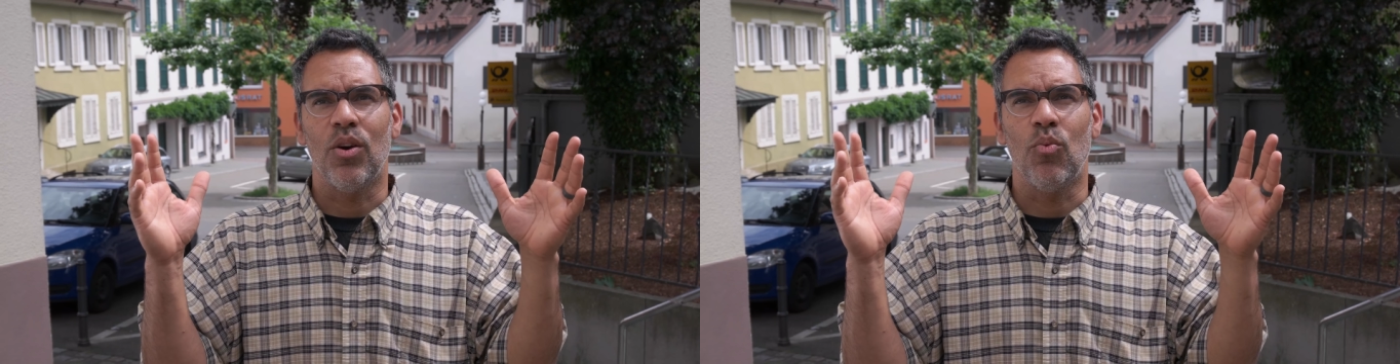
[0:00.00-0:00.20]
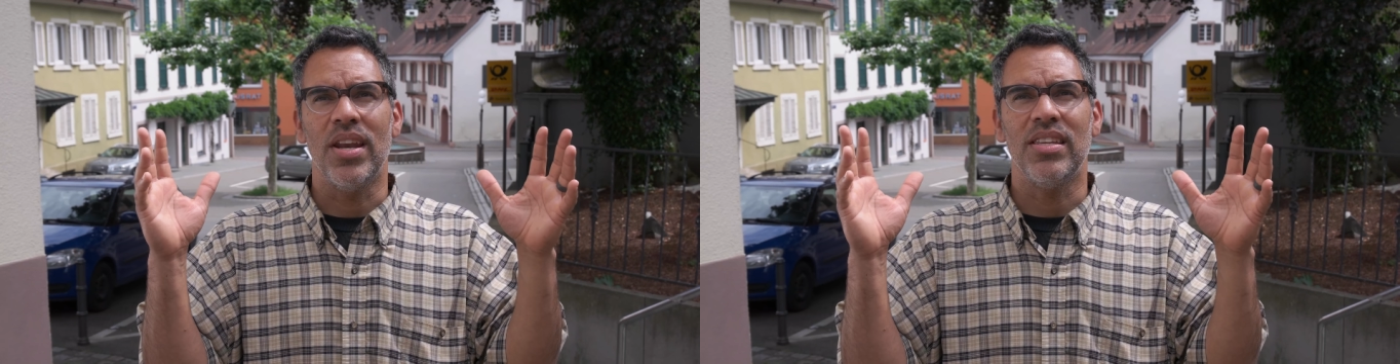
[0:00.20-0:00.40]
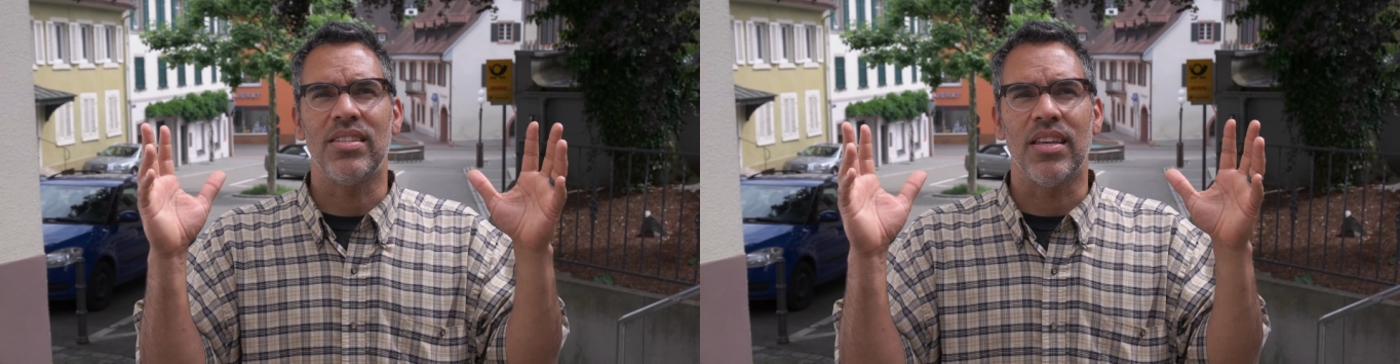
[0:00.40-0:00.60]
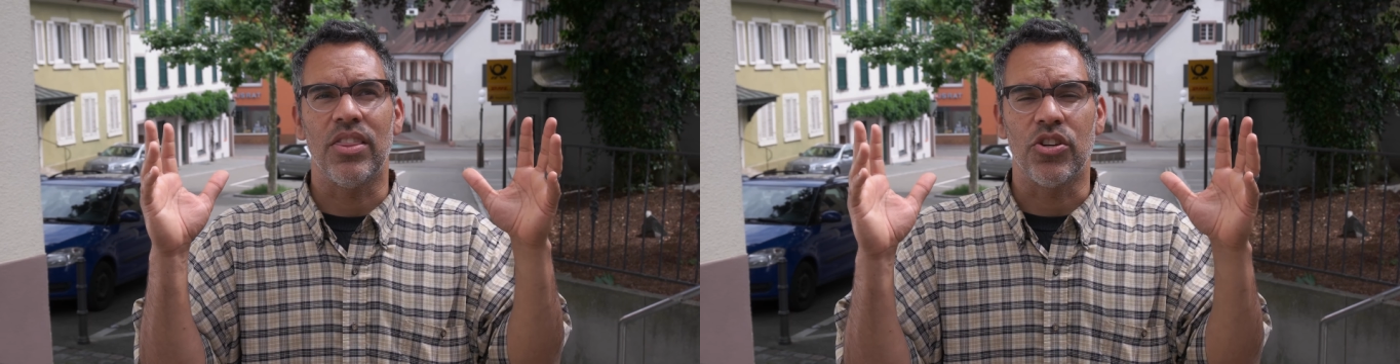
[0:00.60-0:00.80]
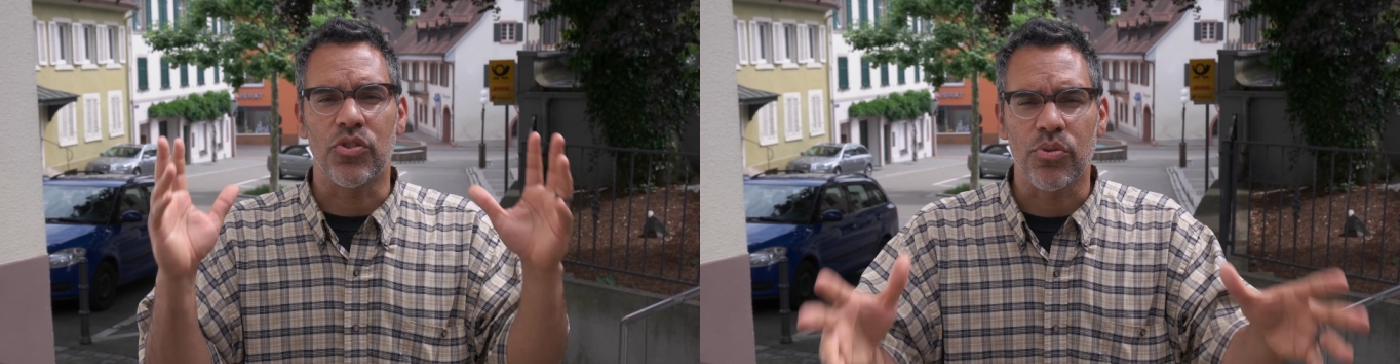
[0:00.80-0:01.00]
What is
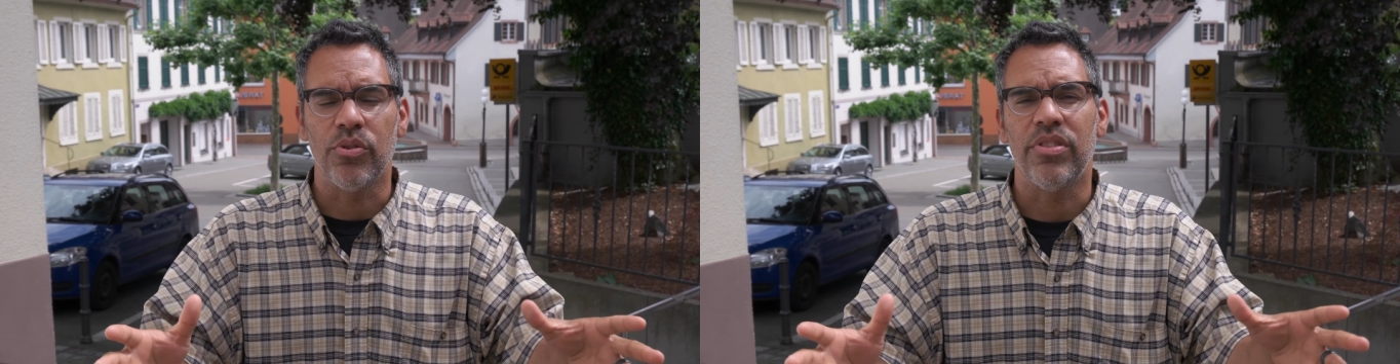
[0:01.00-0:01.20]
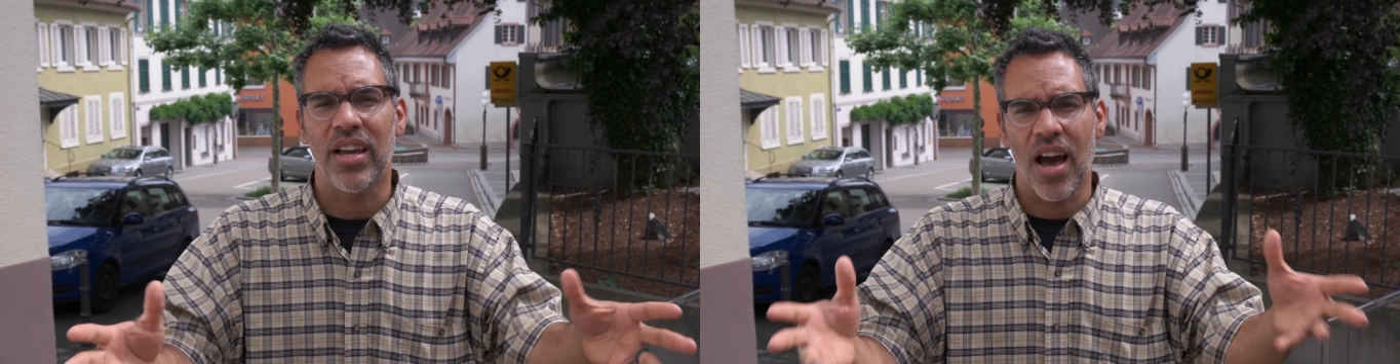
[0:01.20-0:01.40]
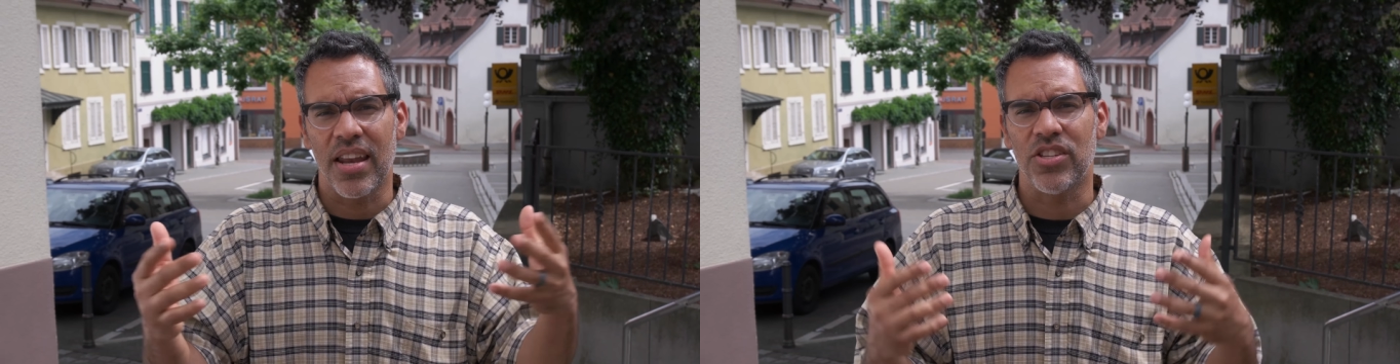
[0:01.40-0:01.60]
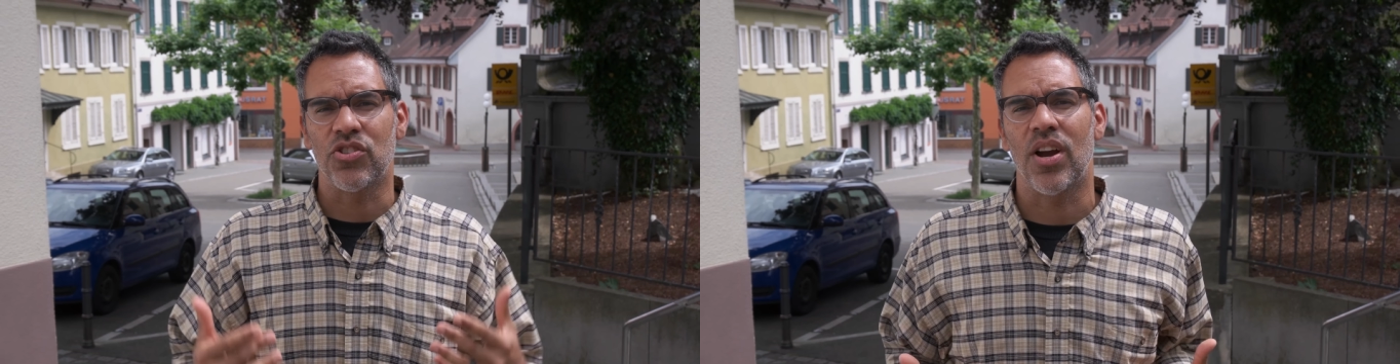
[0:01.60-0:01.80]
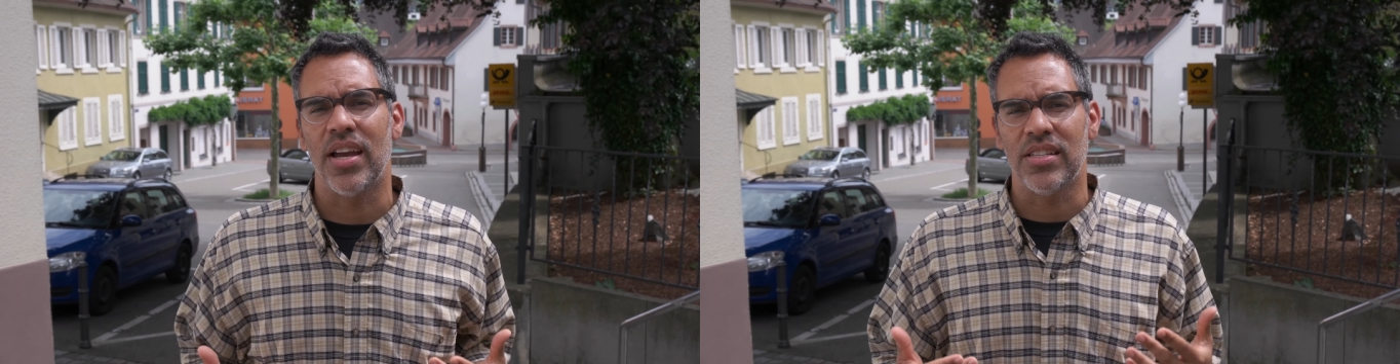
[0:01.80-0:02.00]
the truth that God is
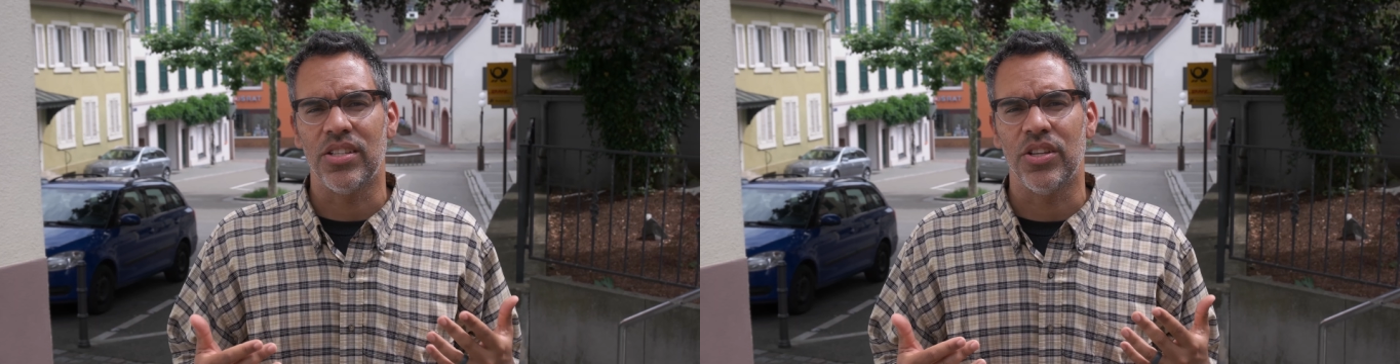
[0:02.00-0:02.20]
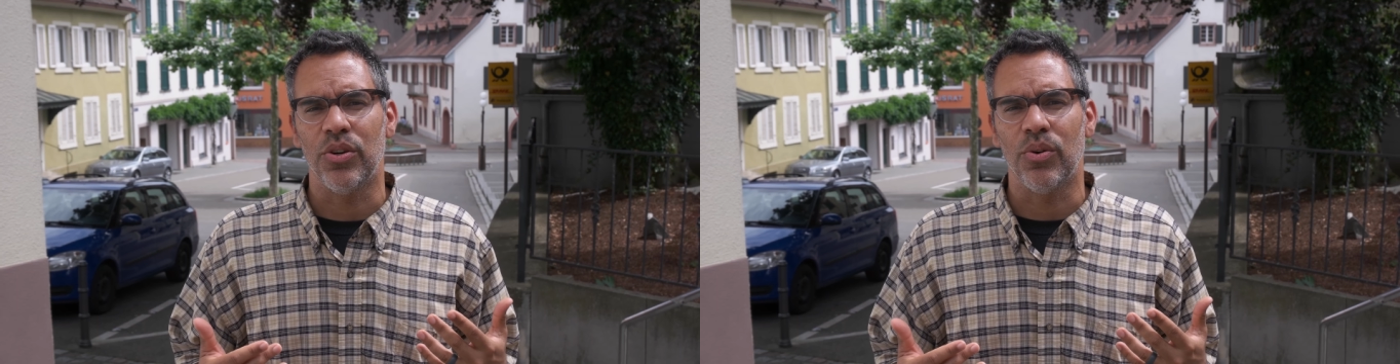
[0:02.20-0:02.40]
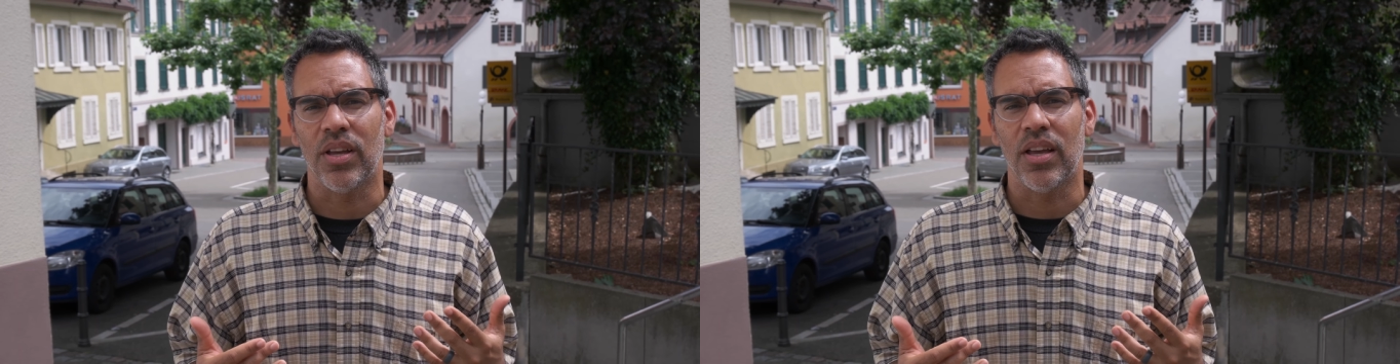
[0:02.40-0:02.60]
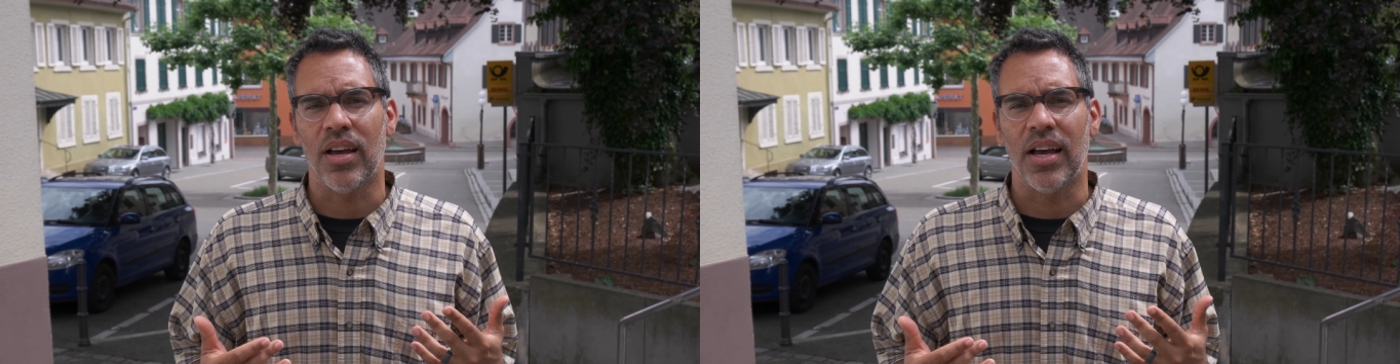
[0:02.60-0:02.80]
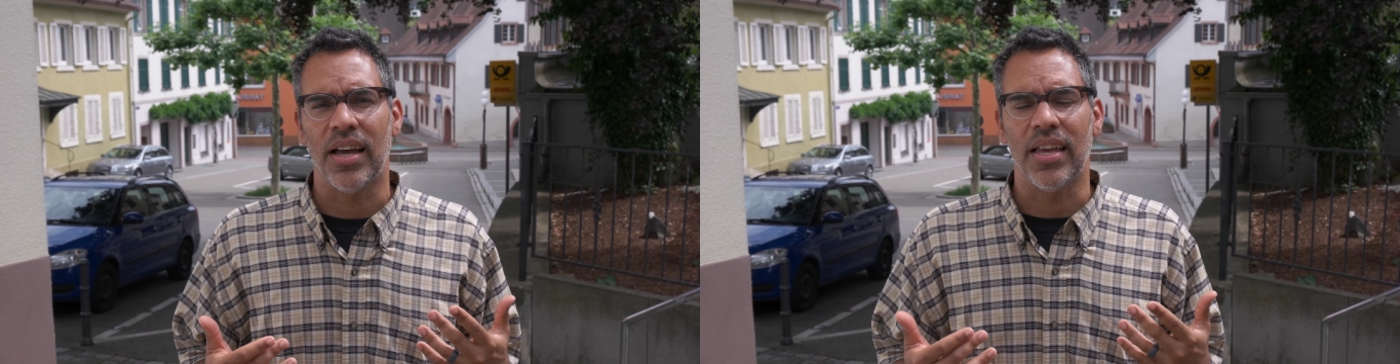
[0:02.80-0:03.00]
trying to
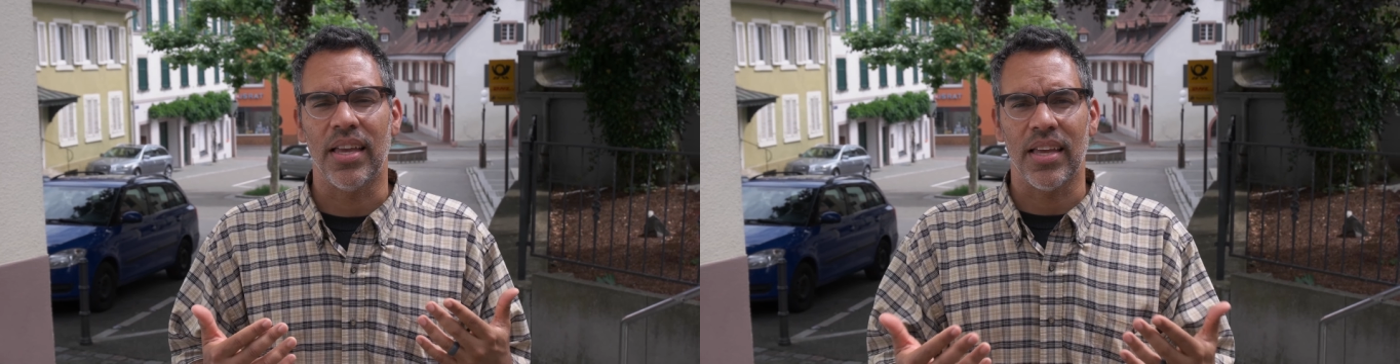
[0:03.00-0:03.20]
uh,